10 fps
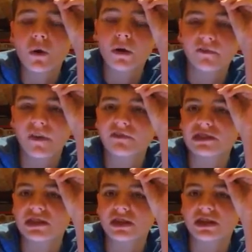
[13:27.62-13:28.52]
Or favorite
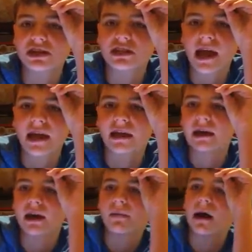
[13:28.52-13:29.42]
series. And
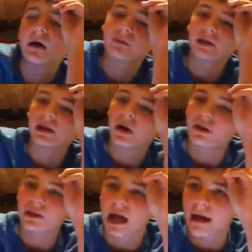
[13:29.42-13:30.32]
I'll read
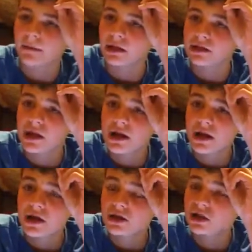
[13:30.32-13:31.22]
all the comments.
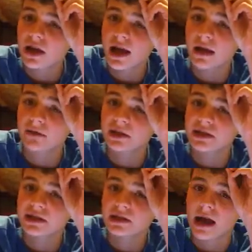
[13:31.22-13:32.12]
So yeah,
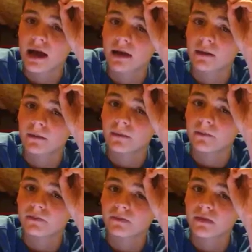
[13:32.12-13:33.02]
this is
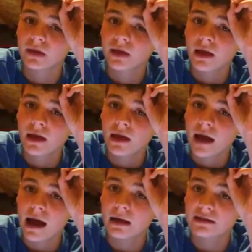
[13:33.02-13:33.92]

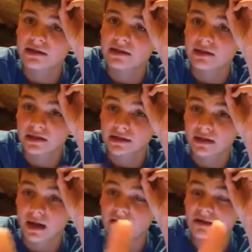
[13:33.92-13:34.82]
also
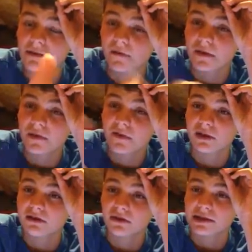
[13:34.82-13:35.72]
my first
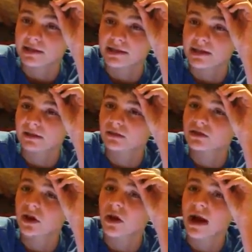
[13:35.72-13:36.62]
video of 2016.
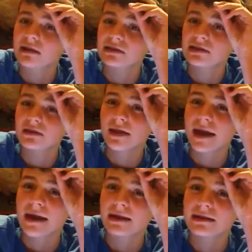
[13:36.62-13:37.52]
So I'll see you
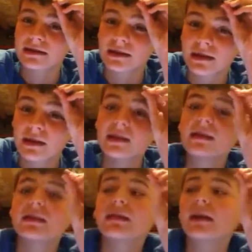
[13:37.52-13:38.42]
guys
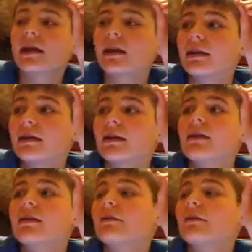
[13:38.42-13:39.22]
in